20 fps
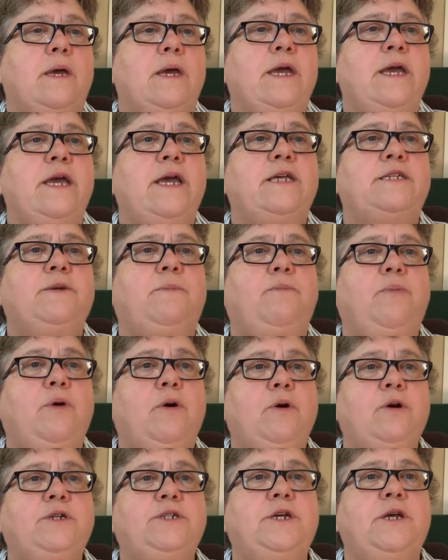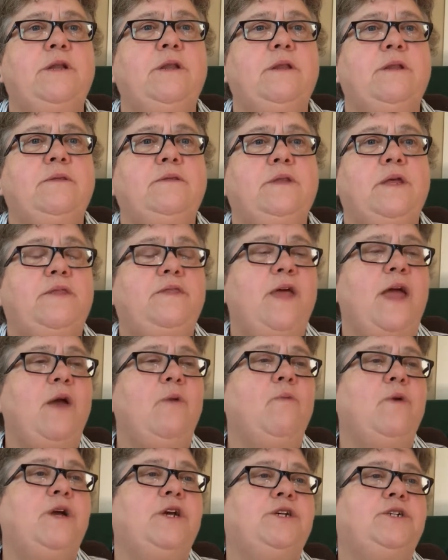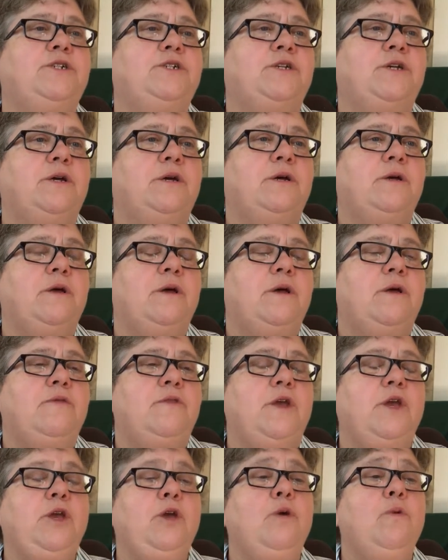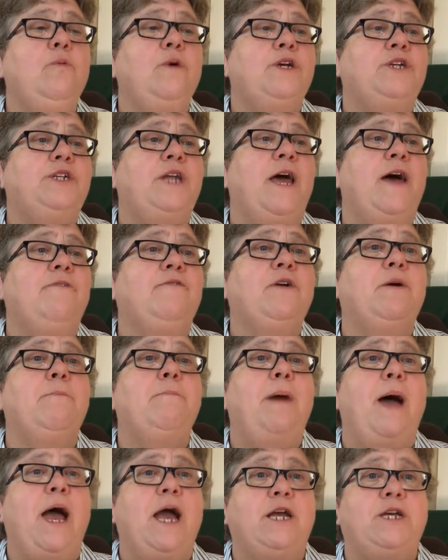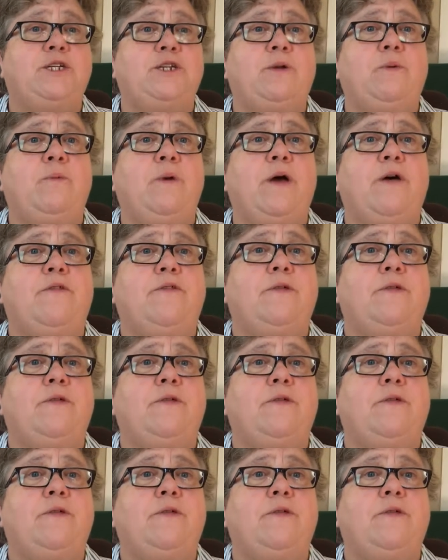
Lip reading: is a person that you wish to have compassion with.